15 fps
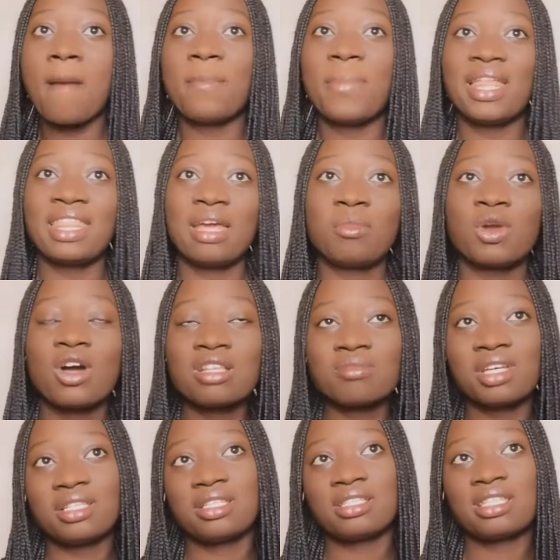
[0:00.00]
but then because
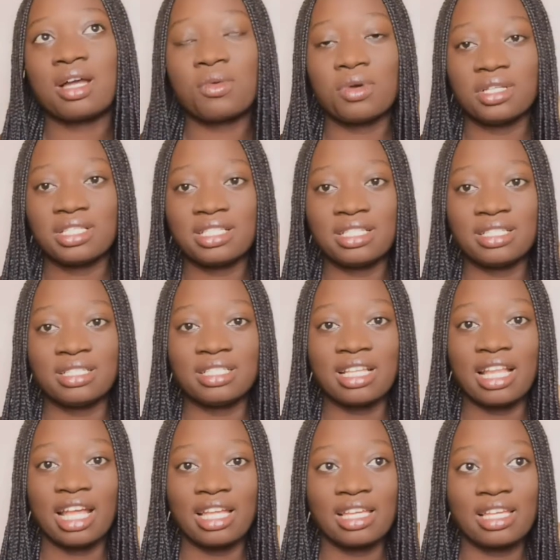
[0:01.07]
my sister was in
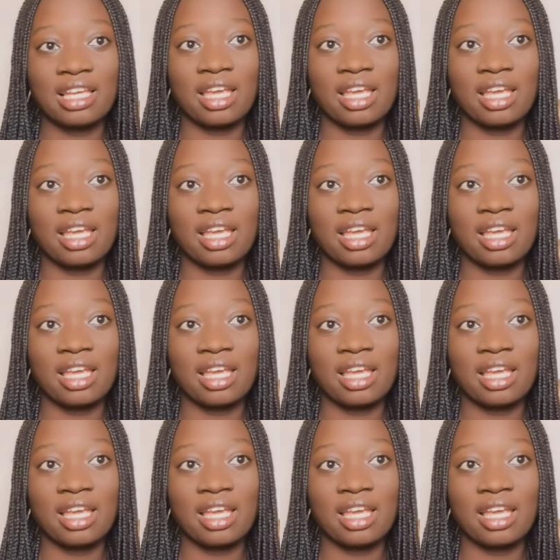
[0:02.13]
like